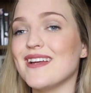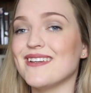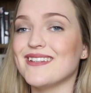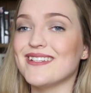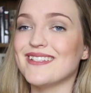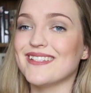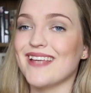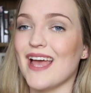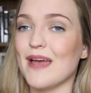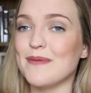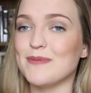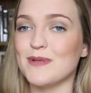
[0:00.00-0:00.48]
and
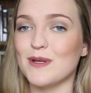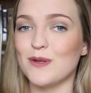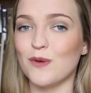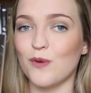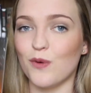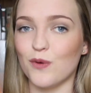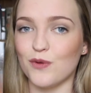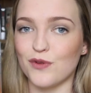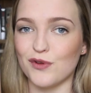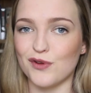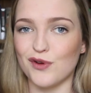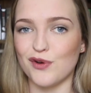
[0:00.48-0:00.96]
escaped
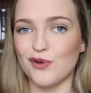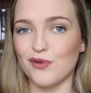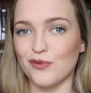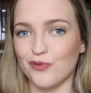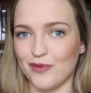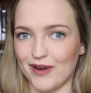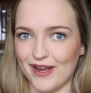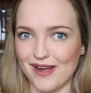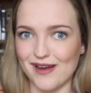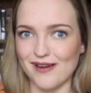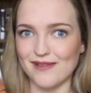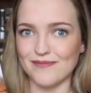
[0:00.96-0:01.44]
North
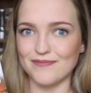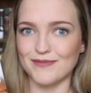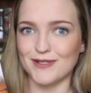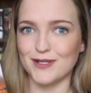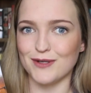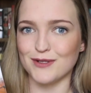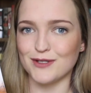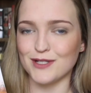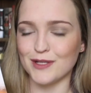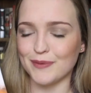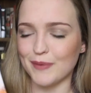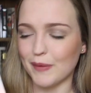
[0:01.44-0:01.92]
Korea.
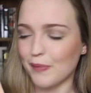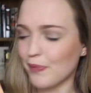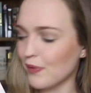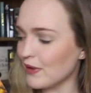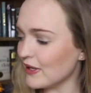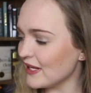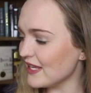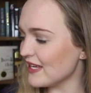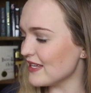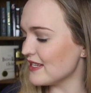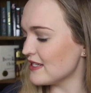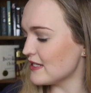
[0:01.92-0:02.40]
So it's going to be
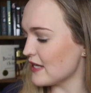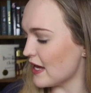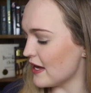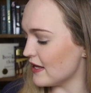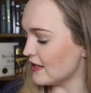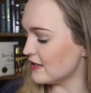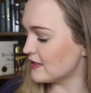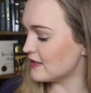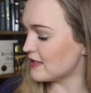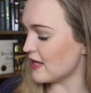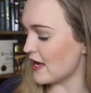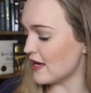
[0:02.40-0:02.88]
pretty
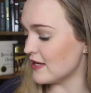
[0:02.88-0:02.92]
intense,